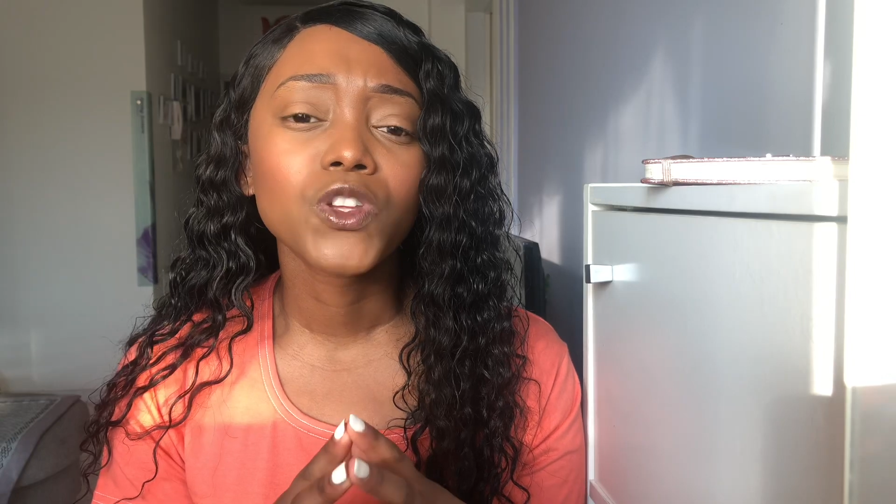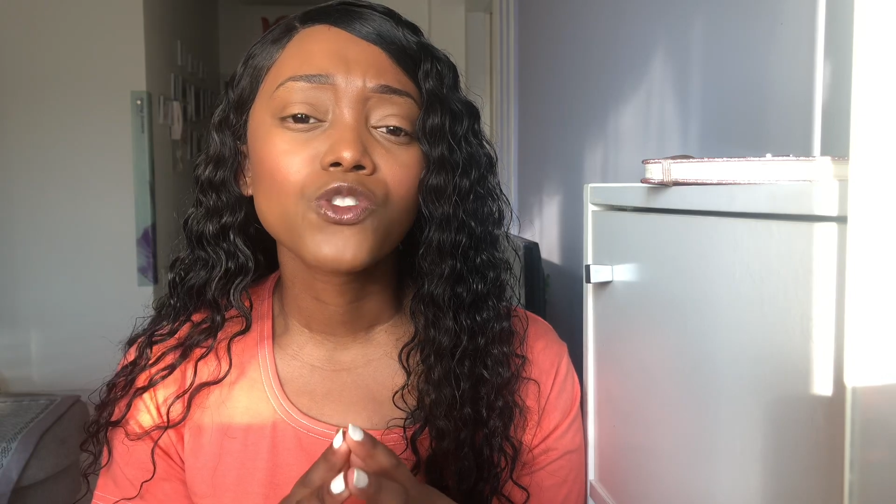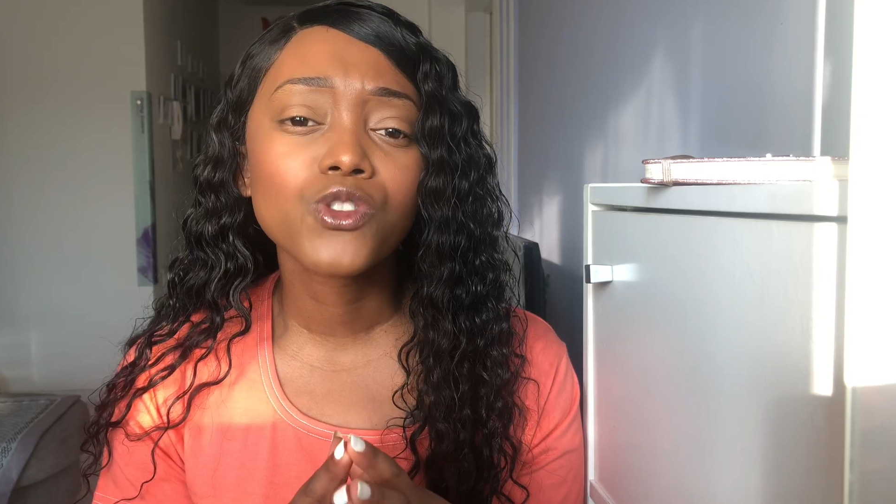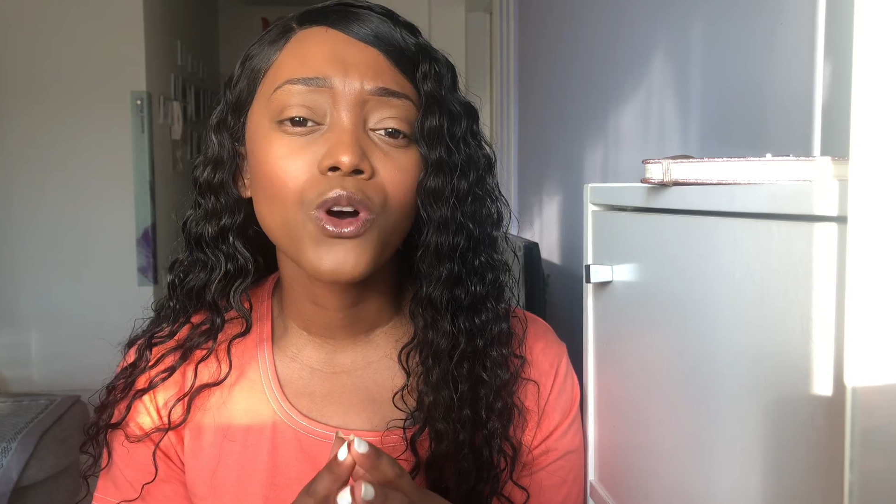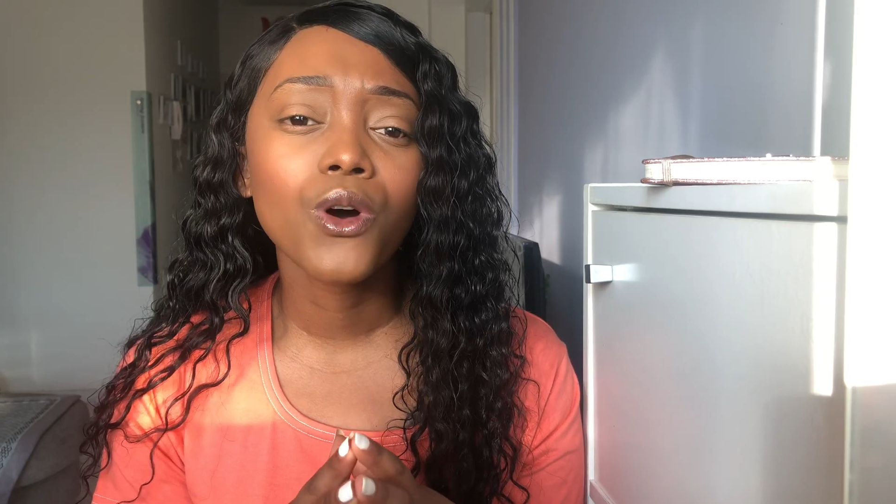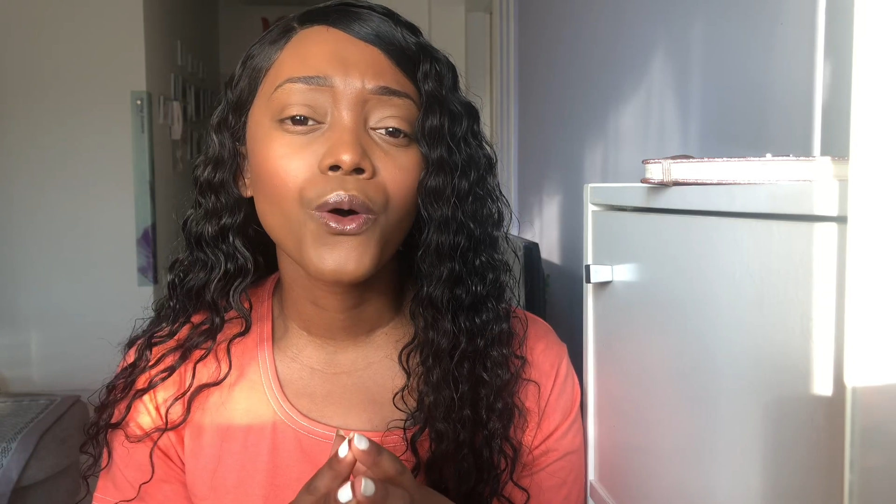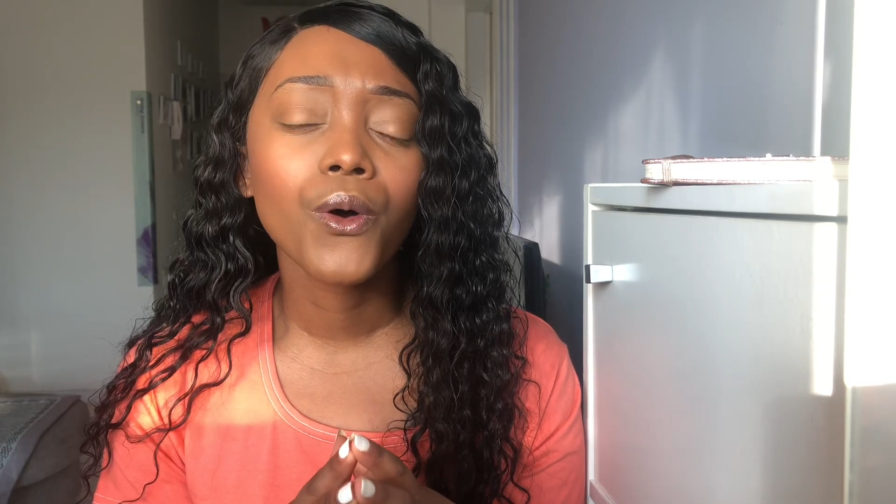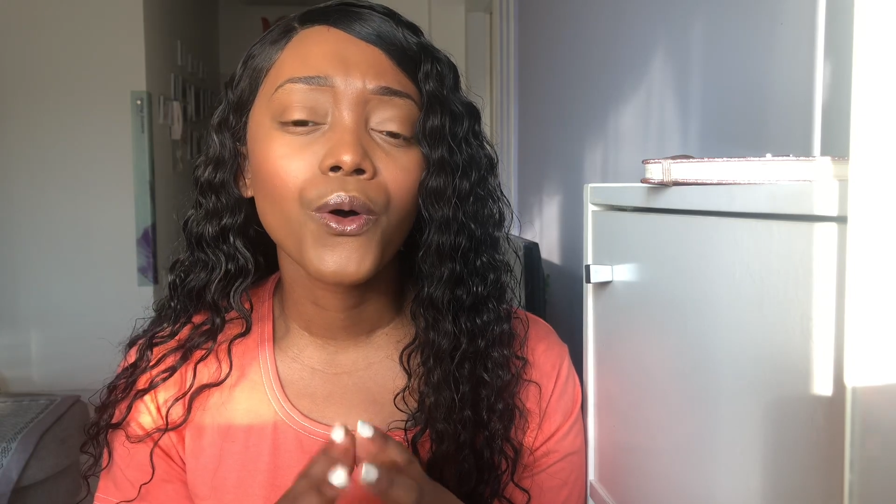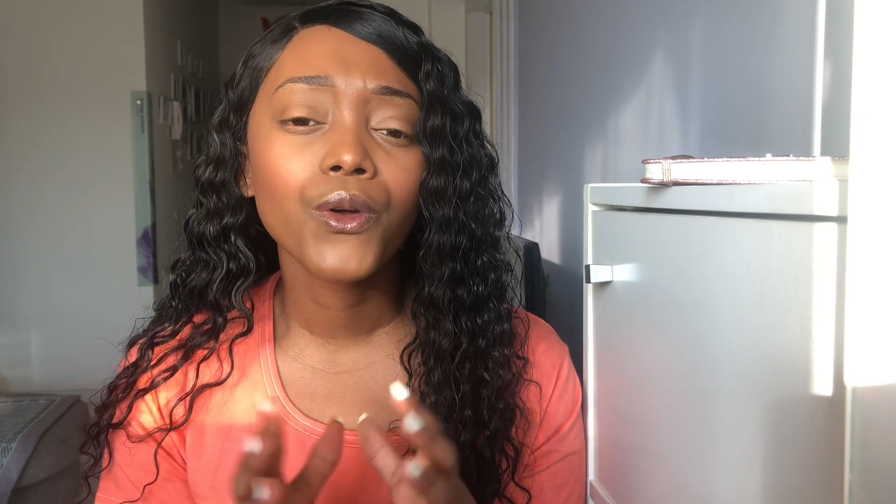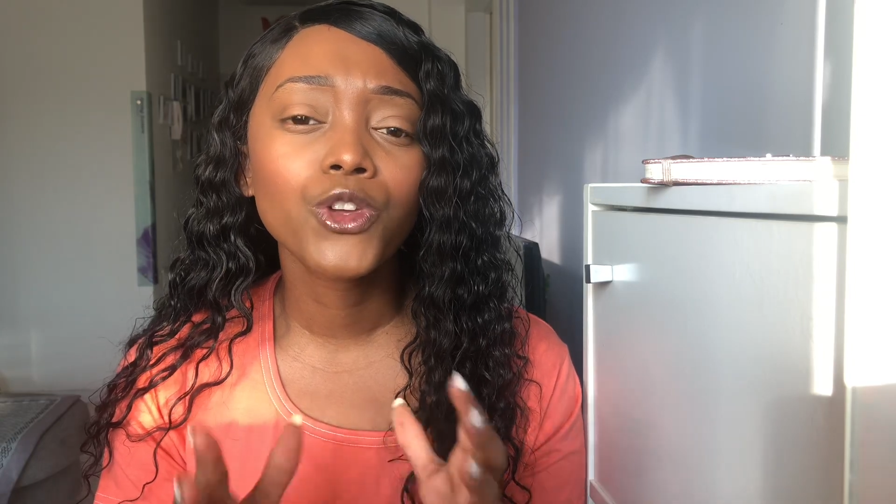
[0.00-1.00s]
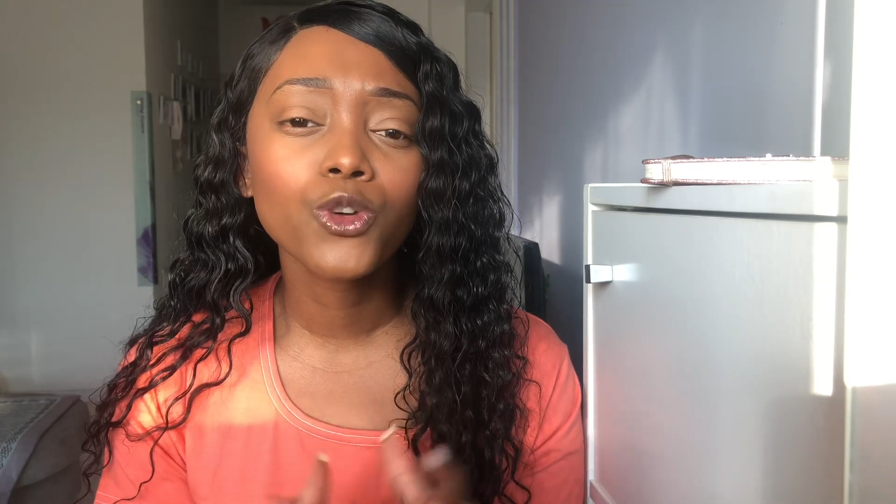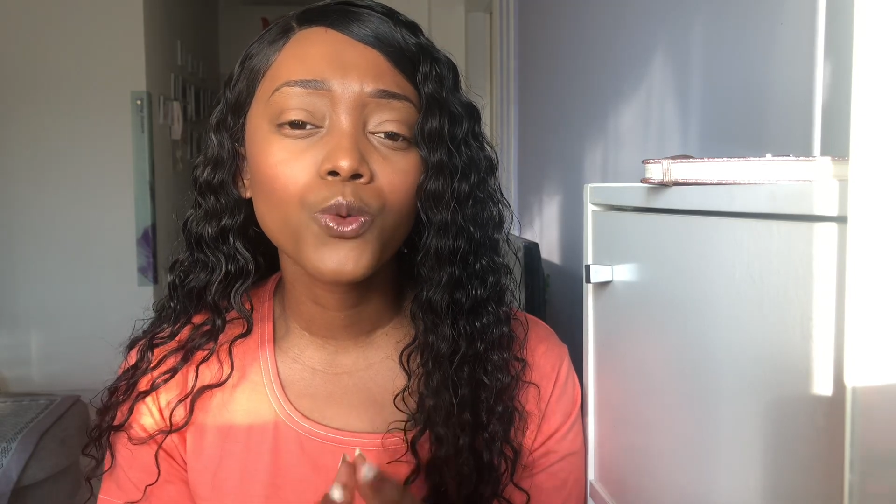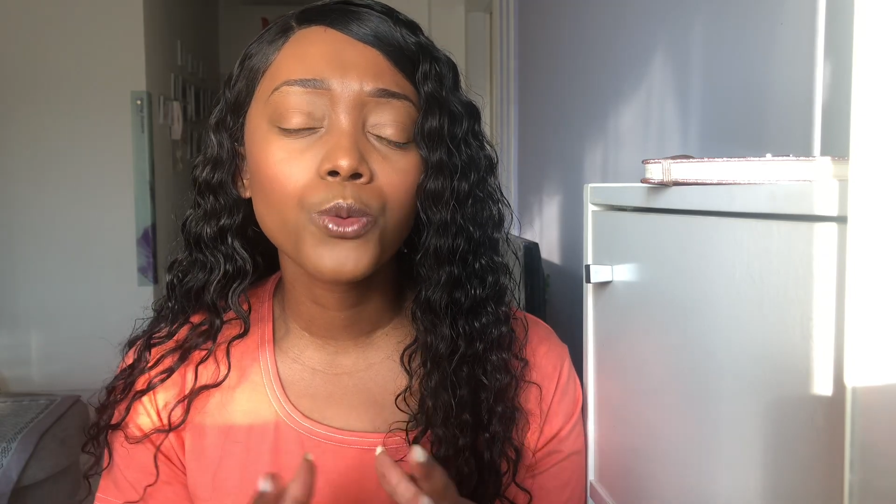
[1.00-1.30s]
so you will